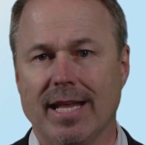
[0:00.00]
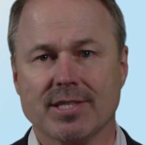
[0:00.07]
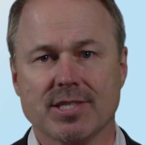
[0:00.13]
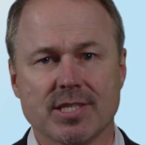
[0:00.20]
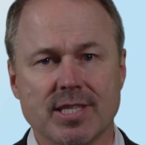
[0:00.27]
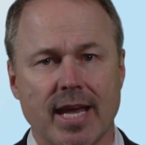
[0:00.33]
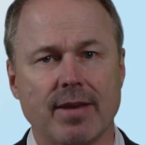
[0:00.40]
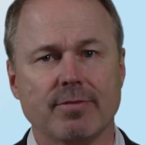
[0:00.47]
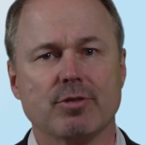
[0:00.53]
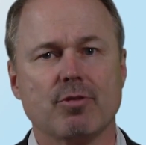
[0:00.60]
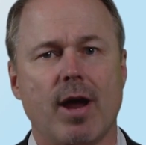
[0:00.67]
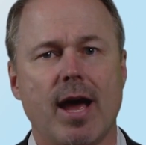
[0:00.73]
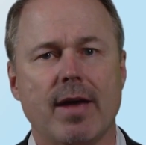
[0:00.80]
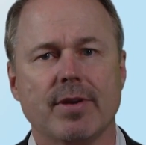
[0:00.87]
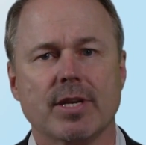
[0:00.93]
and saves
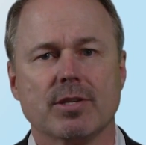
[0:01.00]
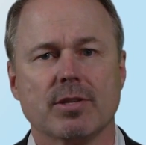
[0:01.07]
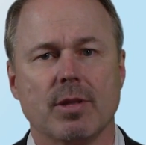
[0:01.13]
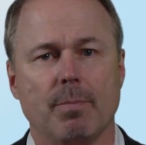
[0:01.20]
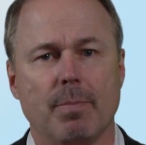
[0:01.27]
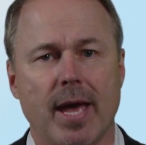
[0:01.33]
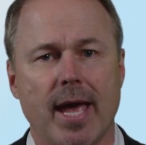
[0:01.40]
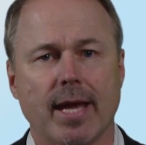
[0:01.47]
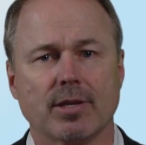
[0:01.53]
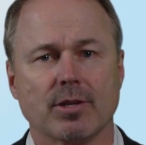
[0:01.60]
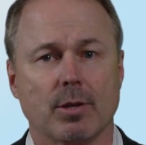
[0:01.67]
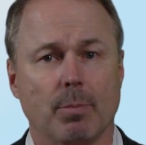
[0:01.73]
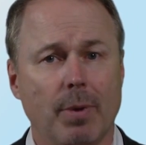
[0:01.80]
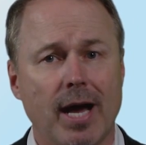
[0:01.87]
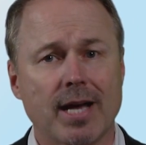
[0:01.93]
driving to the bank to
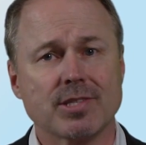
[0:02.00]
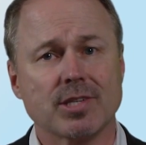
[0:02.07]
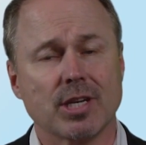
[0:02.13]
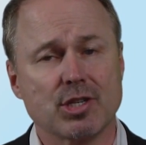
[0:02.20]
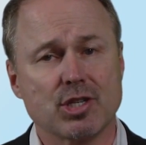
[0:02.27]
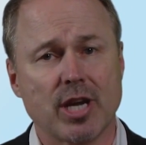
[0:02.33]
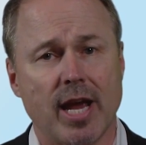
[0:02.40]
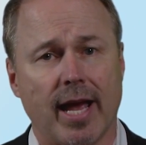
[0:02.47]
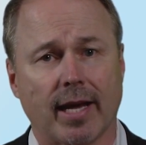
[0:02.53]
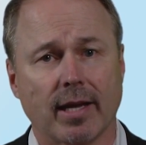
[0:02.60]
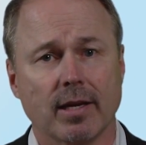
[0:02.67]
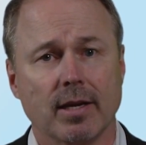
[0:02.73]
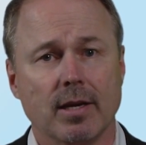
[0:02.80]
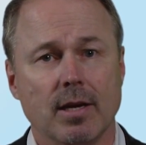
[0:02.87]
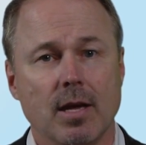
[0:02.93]
deposit a check,